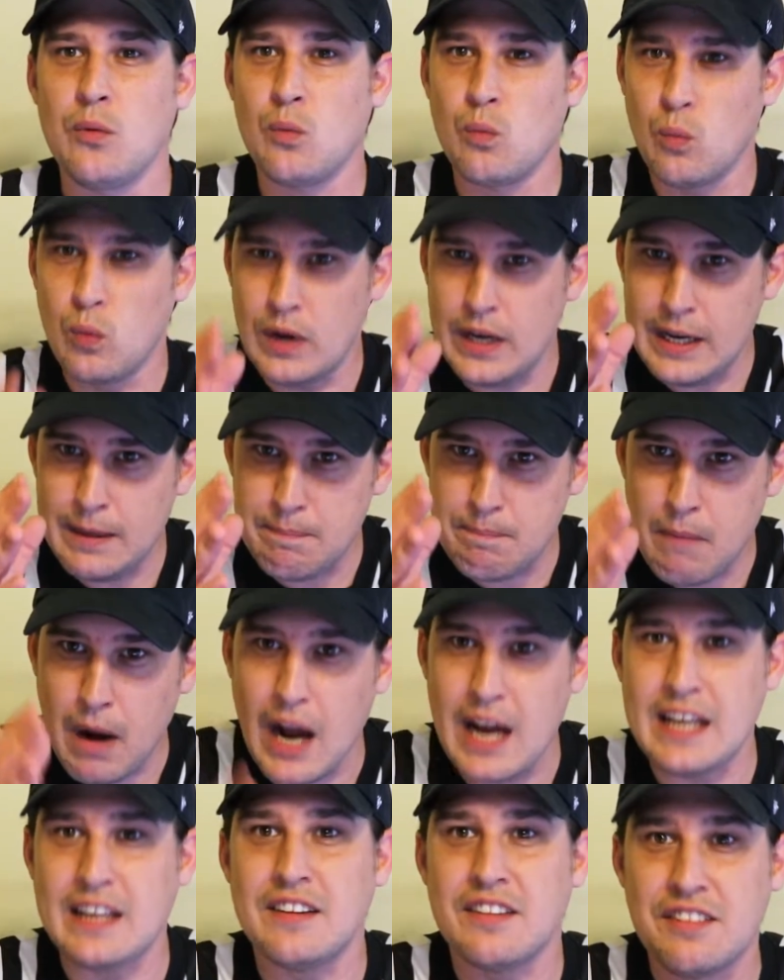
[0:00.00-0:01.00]
We
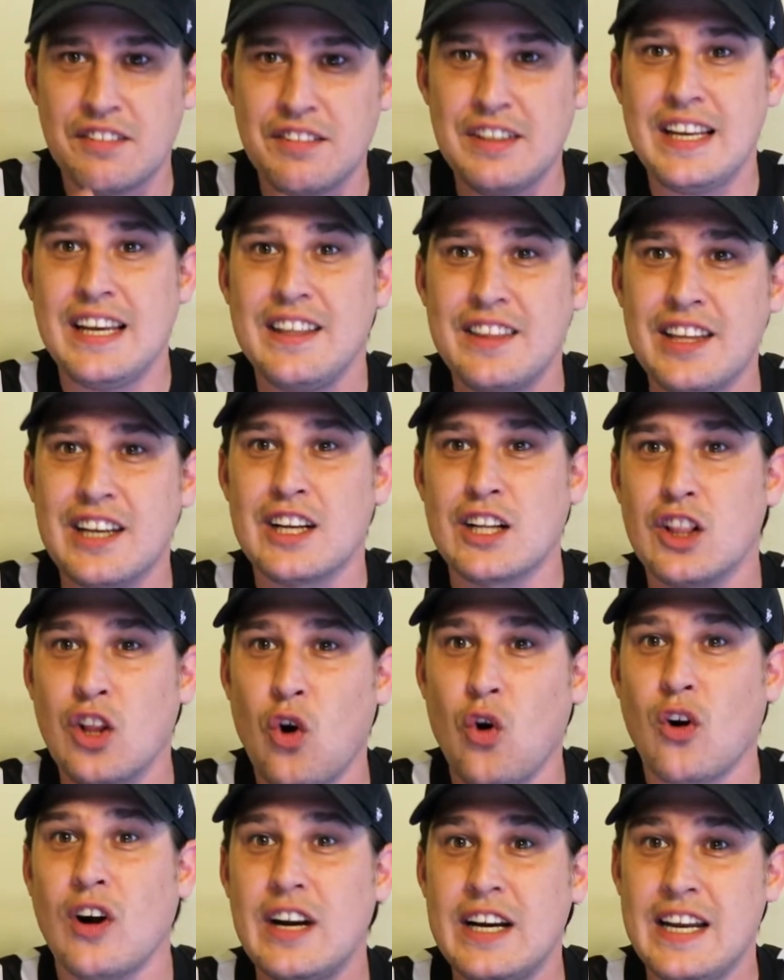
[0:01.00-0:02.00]
might see the
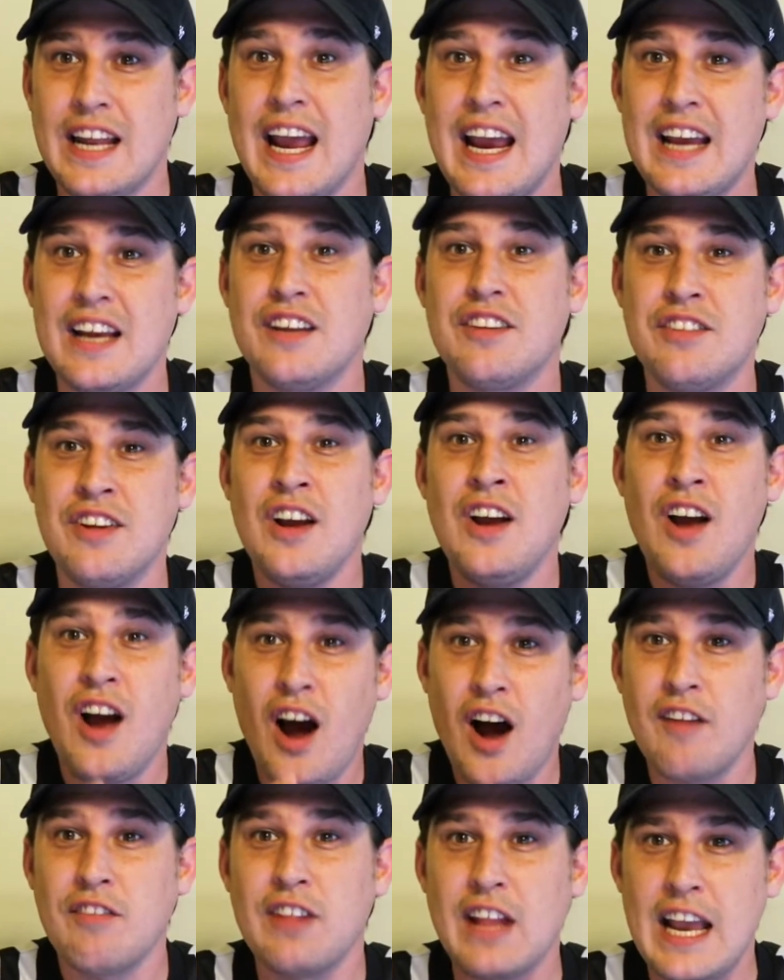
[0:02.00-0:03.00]
glory days
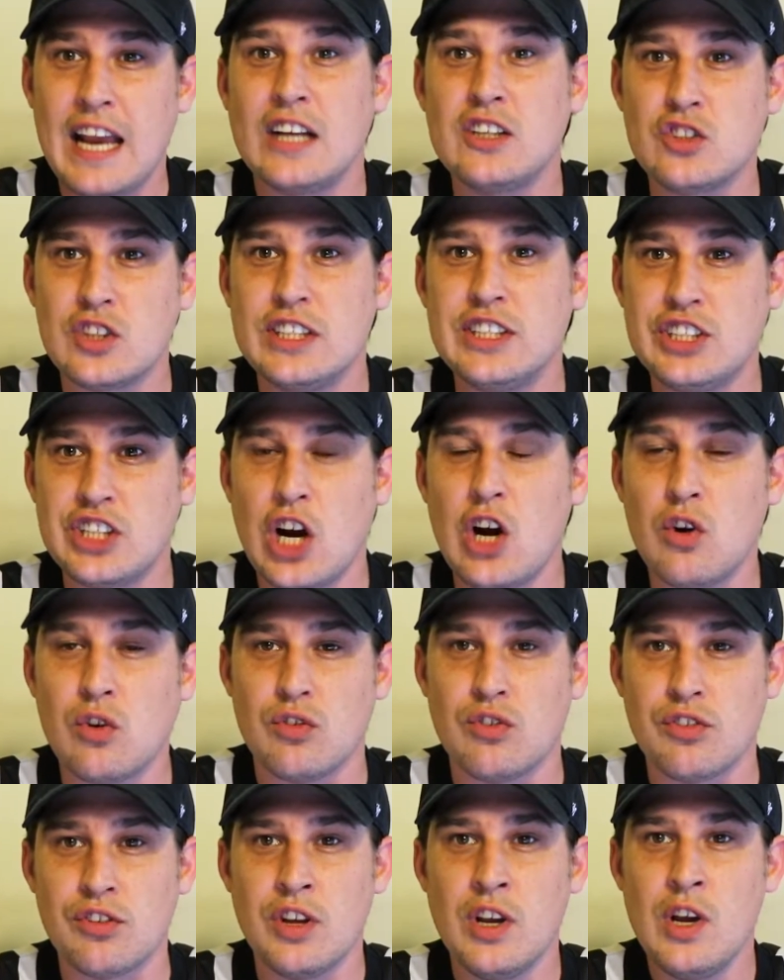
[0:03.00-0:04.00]
of Landry
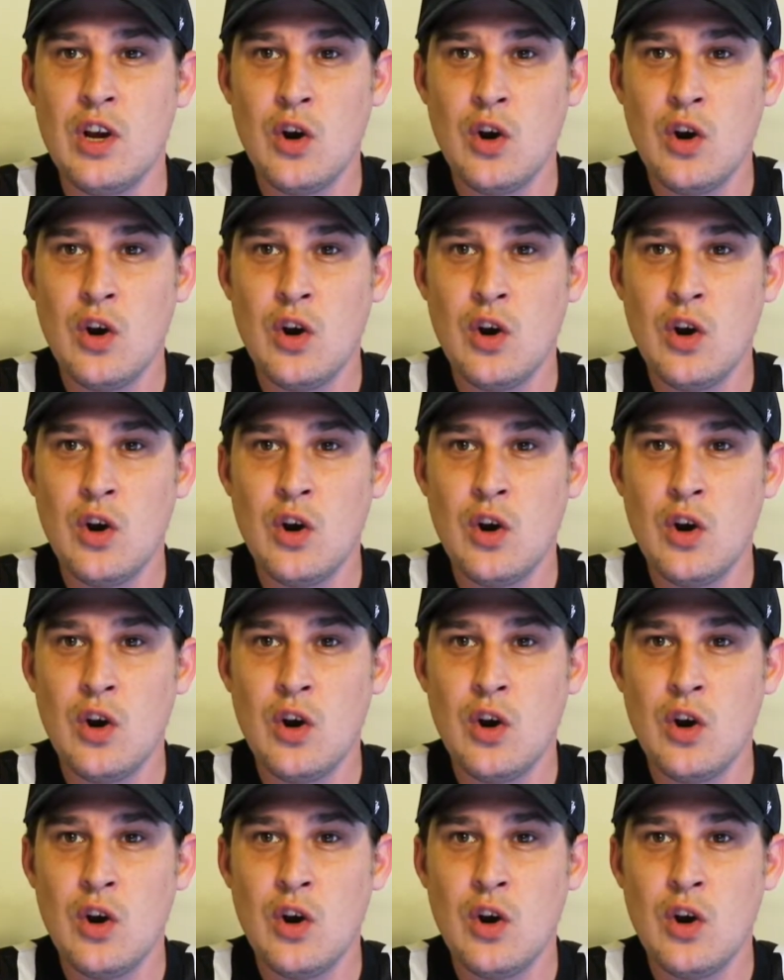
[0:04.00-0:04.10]
Jones.